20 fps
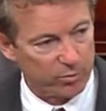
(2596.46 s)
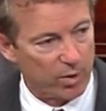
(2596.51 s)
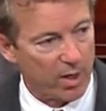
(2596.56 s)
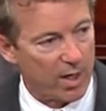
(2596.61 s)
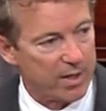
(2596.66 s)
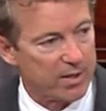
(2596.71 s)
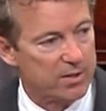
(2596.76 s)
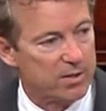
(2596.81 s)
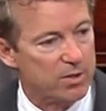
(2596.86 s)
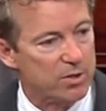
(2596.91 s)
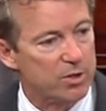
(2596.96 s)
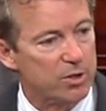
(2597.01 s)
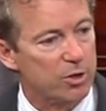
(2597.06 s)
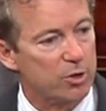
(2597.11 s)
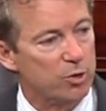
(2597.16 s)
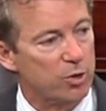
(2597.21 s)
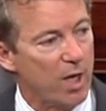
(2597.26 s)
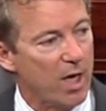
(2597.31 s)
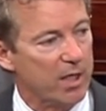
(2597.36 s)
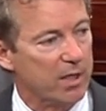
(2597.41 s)
Rights is to
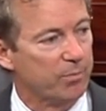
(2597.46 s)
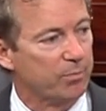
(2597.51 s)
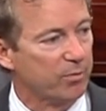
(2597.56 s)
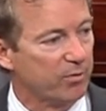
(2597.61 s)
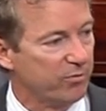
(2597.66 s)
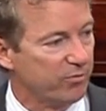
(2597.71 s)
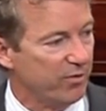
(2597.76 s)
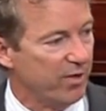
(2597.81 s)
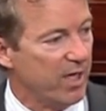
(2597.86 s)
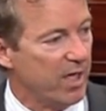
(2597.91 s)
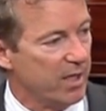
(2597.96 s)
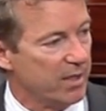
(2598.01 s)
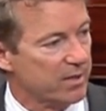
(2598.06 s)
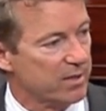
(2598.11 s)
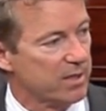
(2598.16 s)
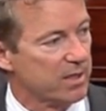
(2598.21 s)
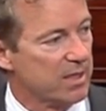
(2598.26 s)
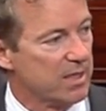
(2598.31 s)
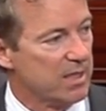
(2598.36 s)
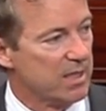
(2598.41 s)
try to
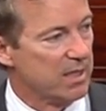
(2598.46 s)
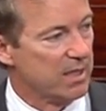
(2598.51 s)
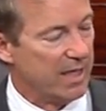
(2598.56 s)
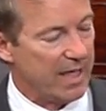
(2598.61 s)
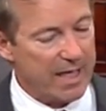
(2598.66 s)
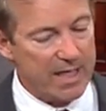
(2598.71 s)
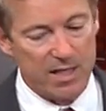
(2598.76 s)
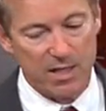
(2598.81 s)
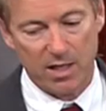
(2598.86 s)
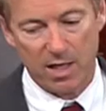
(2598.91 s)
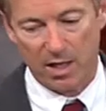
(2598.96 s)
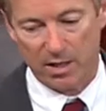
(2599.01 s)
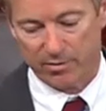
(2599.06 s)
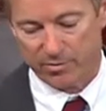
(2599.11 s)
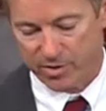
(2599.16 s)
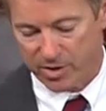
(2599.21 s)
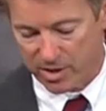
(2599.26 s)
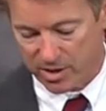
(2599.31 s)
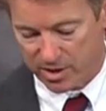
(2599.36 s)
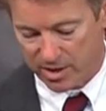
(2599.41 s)
prevent any kind
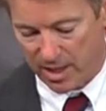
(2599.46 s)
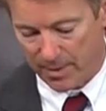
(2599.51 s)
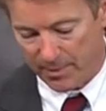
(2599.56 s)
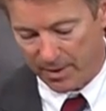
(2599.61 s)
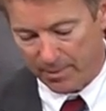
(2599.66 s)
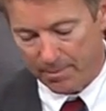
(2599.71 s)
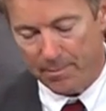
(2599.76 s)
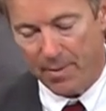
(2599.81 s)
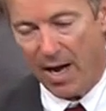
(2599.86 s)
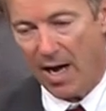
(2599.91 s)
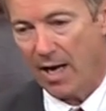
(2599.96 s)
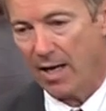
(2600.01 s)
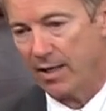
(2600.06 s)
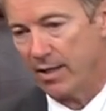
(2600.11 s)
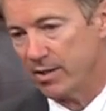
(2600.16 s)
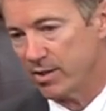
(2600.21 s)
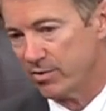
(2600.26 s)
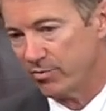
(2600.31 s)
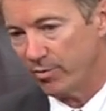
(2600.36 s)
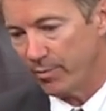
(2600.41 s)
of systemic
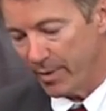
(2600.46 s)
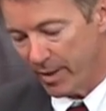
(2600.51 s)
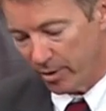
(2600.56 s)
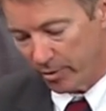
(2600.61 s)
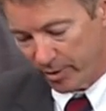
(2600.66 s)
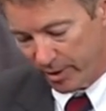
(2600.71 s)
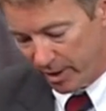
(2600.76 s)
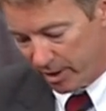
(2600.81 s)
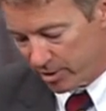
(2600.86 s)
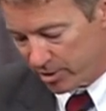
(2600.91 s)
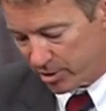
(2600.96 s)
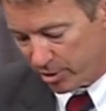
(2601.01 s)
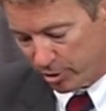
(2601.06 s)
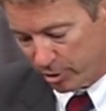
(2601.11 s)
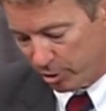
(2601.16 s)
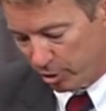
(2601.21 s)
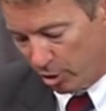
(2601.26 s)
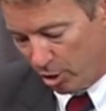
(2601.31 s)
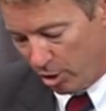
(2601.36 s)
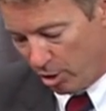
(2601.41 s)
bias from entering into
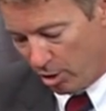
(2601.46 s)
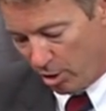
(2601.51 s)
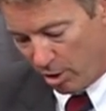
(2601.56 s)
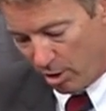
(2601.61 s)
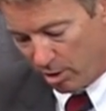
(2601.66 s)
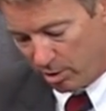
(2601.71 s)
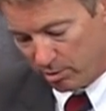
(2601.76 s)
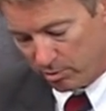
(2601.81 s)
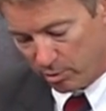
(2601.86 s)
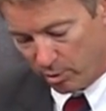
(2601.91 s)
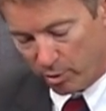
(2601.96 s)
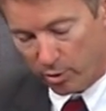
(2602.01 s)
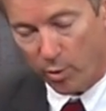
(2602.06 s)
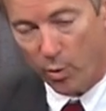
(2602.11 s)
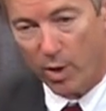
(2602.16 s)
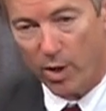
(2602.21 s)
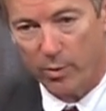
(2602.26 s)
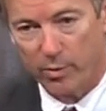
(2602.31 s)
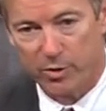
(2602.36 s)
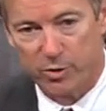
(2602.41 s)
the law or the
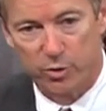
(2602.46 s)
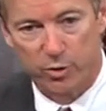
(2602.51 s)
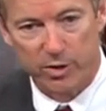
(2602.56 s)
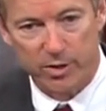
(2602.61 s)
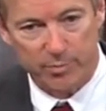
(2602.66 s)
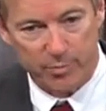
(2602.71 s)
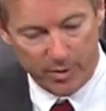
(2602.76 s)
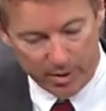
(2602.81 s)
way we treat